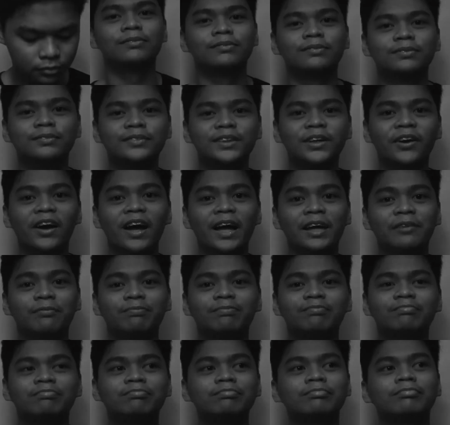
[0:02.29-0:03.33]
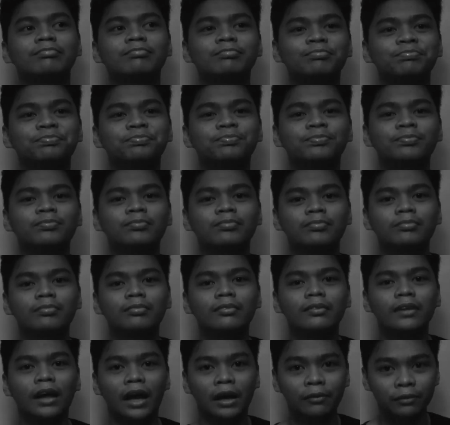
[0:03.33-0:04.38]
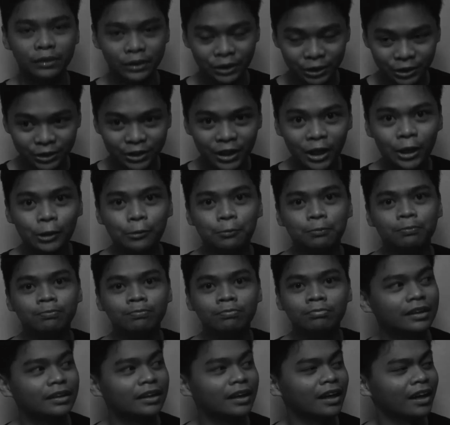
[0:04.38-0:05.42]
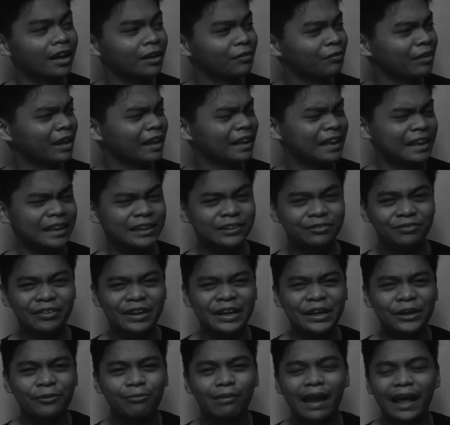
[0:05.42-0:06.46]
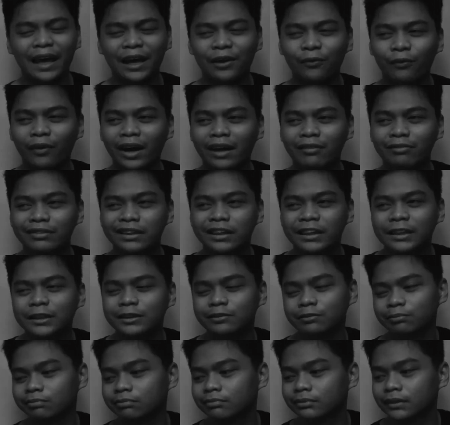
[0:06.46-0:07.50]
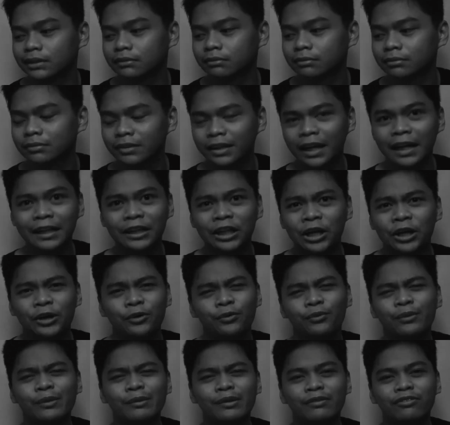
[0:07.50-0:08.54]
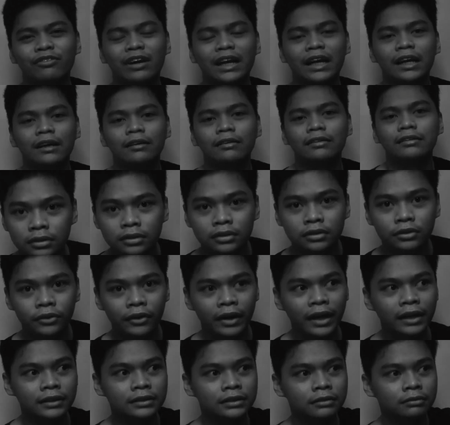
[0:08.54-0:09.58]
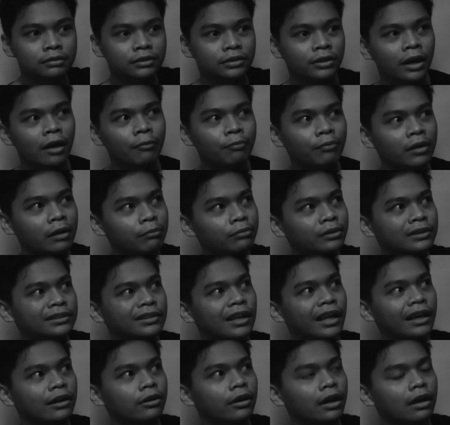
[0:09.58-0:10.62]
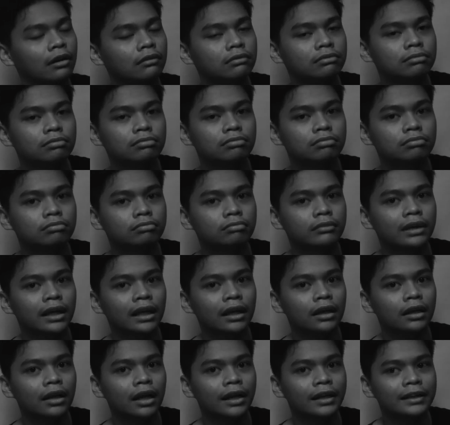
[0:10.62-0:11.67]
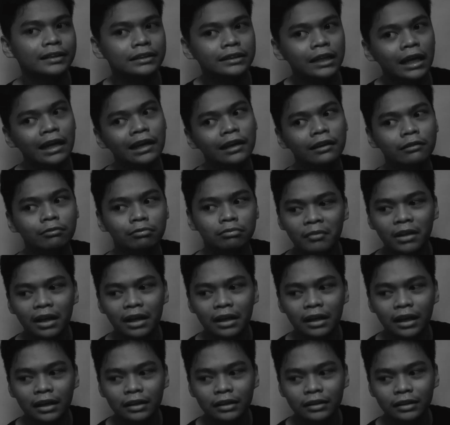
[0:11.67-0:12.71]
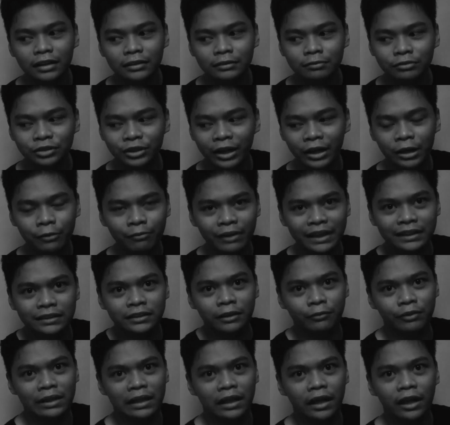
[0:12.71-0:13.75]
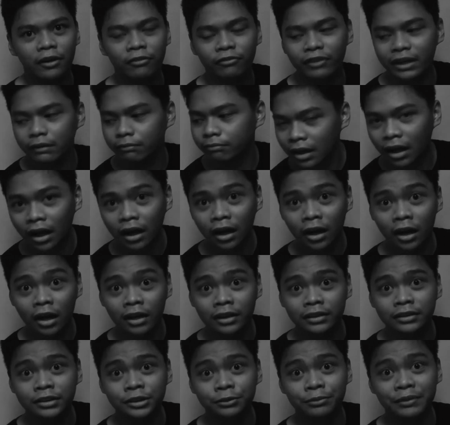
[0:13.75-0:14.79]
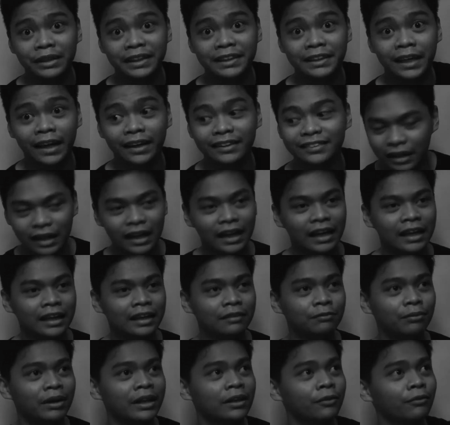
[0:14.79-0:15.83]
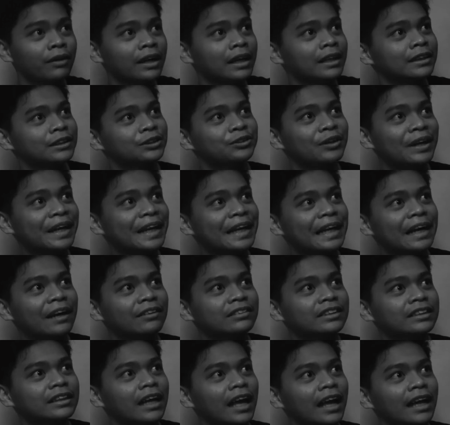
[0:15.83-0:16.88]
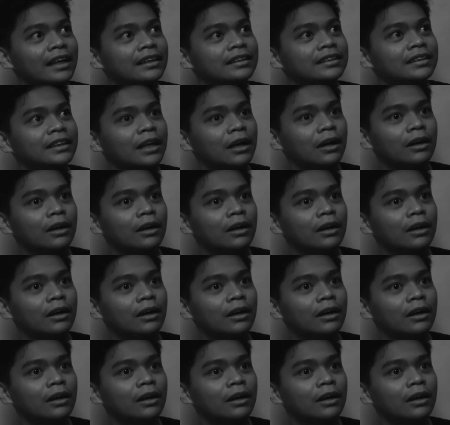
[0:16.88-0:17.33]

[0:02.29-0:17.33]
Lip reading: So hi, I'm Kishnell. I made this video black and white because I thought it would be fun. So I had some scrap papers lying around and I decided I'll try to make something out of it. A card to be exact. And by the way, it's raining outside, so